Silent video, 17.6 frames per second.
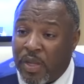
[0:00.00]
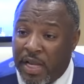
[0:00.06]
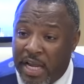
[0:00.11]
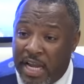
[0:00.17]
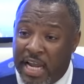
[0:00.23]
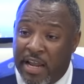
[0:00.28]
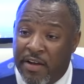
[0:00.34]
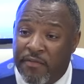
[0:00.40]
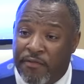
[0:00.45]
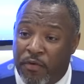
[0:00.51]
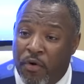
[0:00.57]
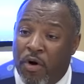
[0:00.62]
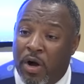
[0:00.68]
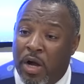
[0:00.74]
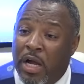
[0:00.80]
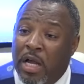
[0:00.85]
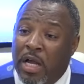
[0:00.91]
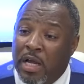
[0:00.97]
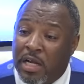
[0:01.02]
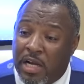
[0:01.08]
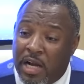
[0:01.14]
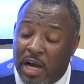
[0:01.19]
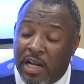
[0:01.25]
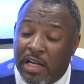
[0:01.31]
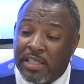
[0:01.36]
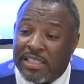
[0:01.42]
and for
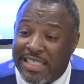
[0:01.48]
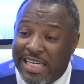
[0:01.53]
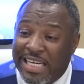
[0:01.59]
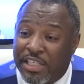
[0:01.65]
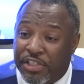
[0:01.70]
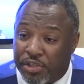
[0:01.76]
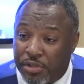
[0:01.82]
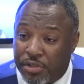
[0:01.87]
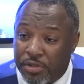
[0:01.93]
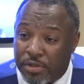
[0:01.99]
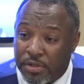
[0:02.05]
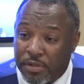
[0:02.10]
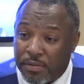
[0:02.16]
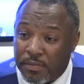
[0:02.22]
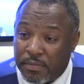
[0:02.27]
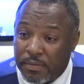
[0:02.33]
color teachers.